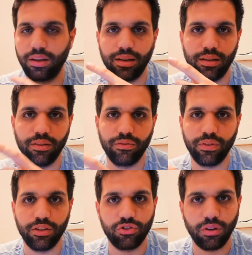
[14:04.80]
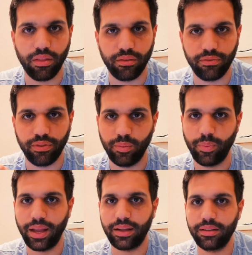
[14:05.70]
can give each other
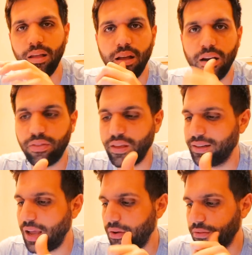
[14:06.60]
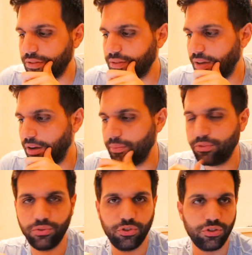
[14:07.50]
feedback. I think now it's time
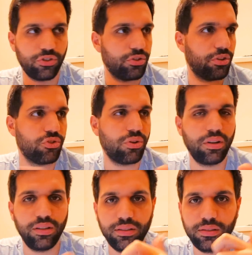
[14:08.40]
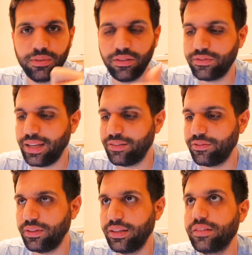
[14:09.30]
to just enjoy a little bit of
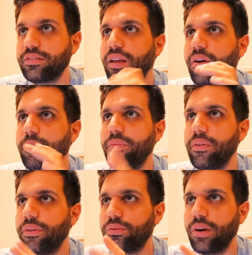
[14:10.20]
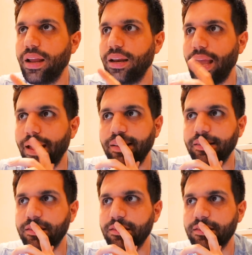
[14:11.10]
Netflix, hope that the rain
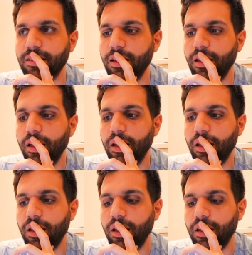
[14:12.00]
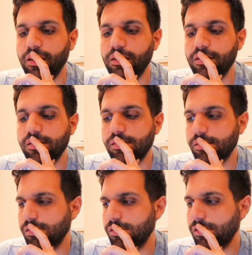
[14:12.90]
ends
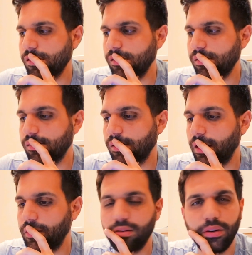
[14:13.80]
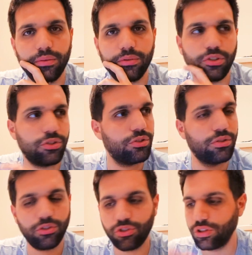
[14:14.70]
and yeah, I don't know, just
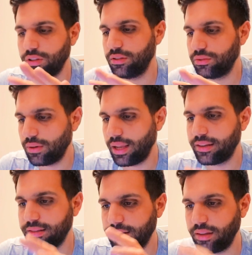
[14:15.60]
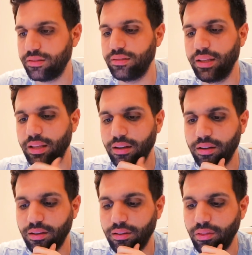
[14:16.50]
a chilled, relaxed Saturday.
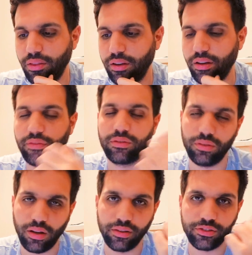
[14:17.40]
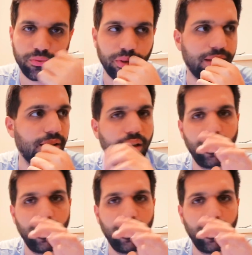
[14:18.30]
I think after last week,